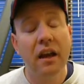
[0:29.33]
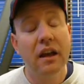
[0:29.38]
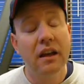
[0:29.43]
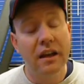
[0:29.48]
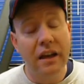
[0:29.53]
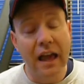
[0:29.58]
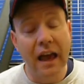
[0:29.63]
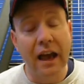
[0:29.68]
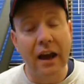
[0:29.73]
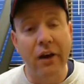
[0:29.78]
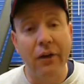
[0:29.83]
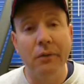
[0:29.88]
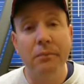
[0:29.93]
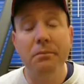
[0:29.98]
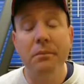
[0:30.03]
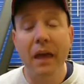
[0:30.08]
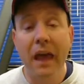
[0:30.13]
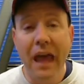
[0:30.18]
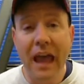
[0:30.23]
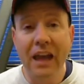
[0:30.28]
Now,
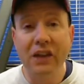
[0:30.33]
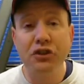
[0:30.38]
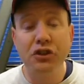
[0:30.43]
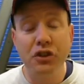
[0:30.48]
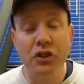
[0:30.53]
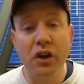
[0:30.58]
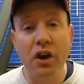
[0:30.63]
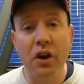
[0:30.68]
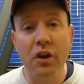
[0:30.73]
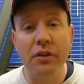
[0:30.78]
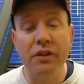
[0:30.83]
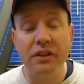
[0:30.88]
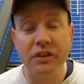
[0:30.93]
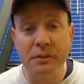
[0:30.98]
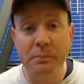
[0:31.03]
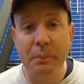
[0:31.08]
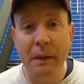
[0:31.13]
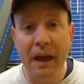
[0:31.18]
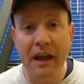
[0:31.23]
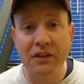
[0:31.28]
as you know,
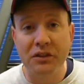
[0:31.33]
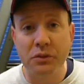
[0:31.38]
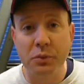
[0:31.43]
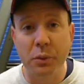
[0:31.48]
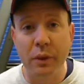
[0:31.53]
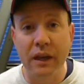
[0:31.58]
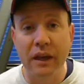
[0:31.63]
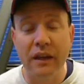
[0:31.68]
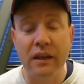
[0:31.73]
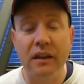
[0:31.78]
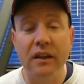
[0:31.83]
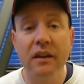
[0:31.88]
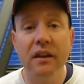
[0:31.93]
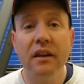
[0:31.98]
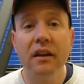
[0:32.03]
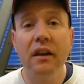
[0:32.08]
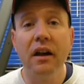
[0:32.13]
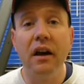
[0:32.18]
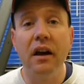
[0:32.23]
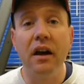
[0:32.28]
this past week,
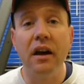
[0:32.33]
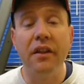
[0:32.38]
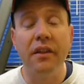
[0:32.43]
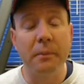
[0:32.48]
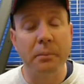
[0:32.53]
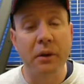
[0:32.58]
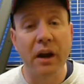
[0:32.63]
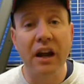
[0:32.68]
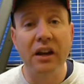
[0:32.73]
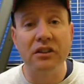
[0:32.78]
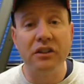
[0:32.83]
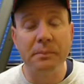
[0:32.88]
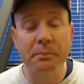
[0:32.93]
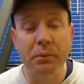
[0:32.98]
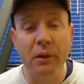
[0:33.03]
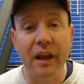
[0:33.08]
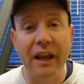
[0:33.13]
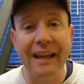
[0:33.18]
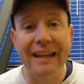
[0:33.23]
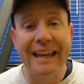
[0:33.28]
uh, the Browns
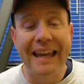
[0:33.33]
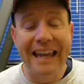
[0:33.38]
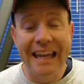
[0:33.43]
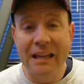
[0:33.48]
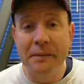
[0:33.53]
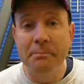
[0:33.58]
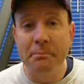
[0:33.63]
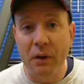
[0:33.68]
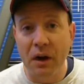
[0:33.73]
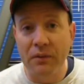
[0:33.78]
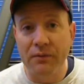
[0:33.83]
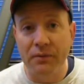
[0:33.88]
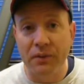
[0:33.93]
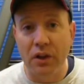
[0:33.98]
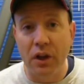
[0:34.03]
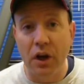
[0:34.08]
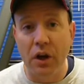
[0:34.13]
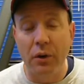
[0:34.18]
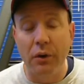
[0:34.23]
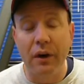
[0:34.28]
played in
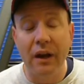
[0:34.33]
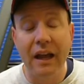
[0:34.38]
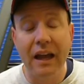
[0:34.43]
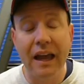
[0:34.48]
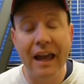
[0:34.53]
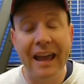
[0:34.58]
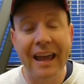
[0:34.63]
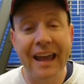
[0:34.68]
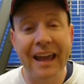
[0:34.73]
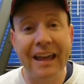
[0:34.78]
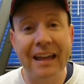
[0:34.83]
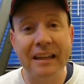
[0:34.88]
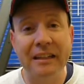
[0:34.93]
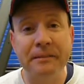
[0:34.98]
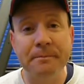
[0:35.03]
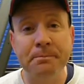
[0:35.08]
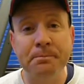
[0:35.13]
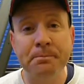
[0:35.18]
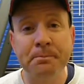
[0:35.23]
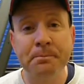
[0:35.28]
Buffalo,
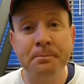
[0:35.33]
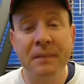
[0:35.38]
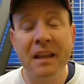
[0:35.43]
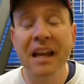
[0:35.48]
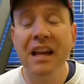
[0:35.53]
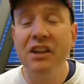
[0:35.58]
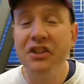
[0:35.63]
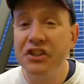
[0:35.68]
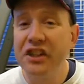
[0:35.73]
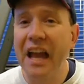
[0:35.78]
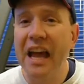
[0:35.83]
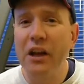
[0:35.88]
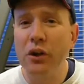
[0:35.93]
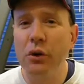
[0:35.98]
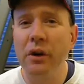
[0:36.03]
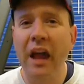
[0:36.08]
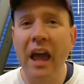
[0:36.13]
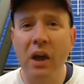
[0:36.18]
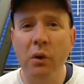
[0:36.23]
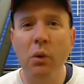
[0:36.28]
and
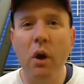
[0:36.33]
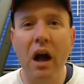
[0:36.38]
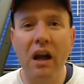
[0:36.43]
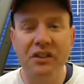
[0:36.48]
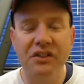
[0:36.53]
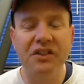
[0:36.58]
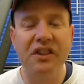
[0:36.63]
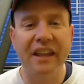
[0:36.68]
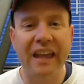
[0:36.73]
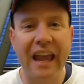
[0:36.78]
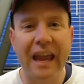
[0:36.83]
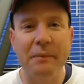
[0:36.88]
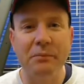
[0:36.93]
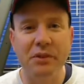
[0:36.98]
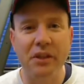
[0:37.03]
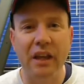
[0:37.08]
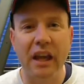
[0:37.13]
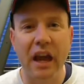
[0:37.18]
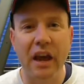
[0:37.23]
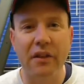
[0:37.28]
Shadow and I watched the game
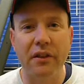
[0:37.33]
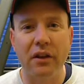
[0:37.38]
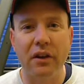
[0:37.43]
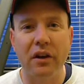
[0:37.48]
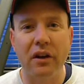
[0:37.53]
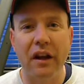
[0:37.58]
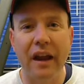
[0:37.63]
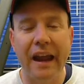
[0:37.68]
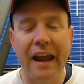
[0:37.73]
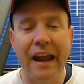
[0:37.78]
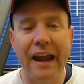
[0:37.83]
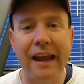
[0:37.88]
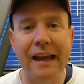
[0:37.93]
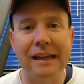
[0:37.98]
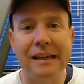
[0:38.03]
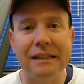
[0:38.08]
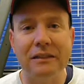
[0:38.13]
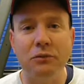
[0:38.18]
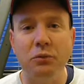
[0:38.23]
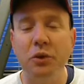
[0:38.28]
together,
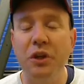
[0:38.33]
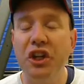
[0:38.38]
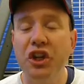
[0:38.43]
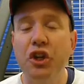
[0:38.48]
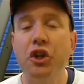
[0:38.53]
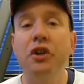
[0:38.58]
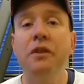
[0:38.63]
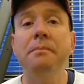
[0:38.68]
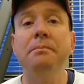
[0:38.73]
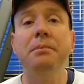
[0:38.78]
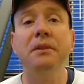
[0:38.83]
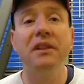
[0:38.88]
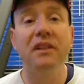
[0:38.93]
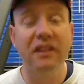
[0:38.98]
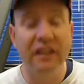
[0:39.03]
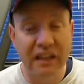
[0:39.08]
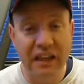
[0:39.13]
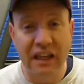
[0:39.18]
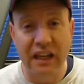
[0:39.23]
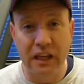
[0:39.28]
and we couldn't
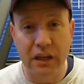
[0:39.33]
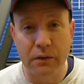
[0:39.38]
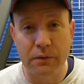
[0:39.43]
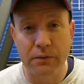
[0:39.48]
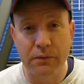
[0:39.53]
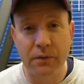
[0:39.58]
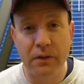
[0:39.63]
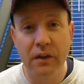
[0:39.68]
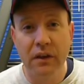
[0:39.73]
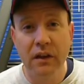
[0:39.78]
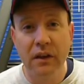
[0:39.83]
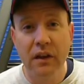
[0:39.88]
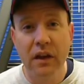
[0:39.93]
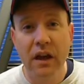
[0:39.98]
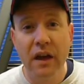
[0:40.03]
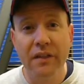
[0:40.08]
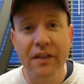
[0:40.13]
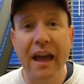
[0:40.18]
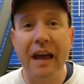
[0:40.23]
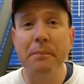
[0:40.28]
believe
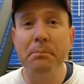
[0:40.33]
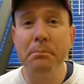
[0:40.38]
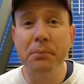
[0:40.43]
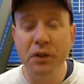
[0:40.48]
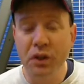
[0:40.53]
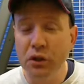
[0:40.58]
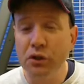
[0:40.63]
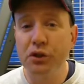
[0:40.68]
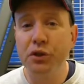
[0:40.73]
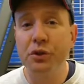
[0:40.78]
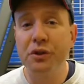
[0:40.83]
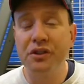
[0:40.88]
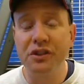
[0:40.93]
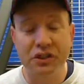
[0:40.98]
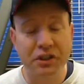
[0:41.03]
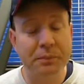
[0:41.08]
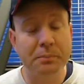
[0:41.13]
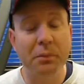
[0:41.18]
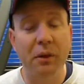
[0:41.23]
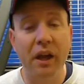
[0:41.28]
that putrid
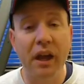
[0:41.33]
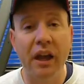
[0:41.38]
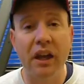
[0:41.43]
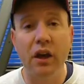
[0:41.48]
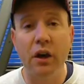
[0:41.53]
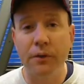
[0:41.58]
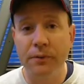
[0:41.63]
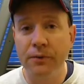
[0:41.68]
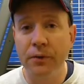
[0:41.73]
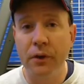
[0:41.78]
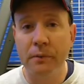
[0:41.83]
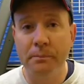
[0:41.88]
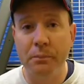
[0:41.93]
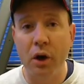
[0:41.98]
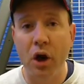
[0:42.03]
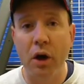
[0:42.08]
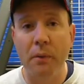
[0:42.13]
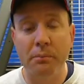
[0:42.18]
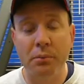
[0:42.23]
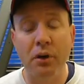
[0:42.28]
display of
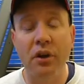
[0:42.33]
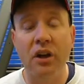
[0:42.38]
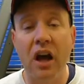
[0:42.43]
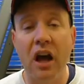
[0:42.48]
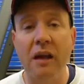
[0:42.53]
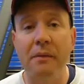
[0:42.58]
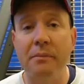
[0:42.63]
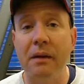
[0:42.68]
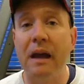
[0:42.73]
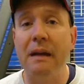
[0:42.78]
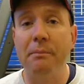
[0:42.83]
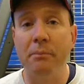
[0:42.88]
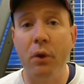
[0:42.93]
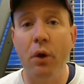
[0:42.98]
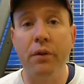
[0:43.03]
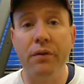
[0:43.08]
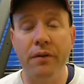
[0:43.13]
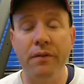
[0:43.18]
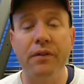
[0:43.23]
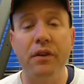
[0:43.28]
football put on by
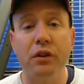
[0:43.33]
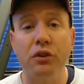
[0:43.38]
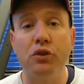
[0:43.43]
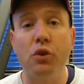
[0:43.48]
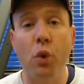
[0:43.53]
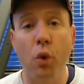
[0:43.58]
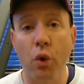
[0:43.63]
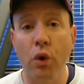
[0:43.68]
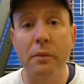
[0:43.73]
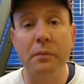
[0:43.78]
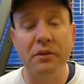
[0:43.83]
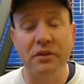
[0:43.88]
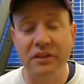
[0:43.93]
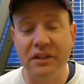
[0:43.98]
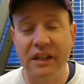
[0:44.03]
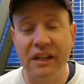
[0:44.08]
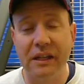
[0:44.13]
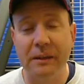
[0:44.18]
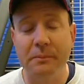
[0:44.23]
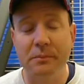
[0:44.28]
both of those horrible
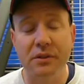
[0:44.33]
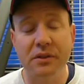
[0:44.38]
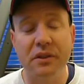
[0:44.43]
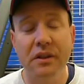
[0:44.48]
teams.